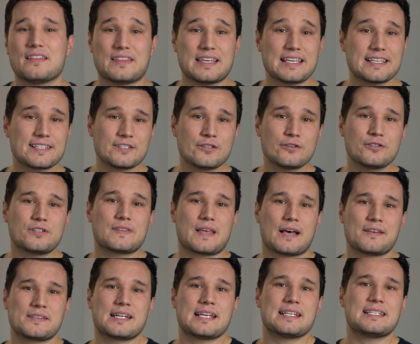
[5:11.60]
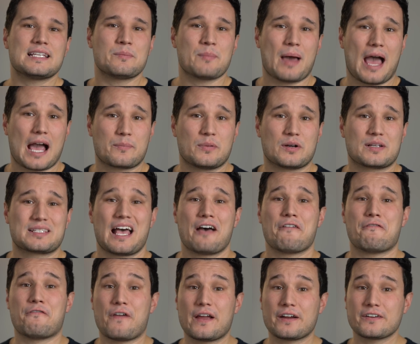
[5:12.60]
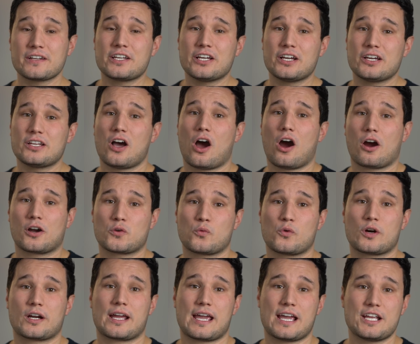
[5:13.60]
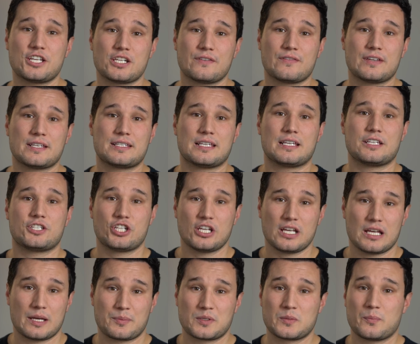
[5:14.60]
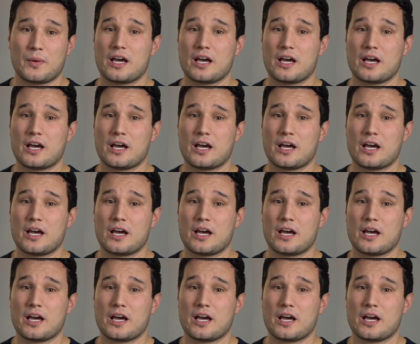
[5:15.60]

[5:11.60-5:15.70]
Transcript: These new 2018 MacBooks have very good hardware HEVC chips,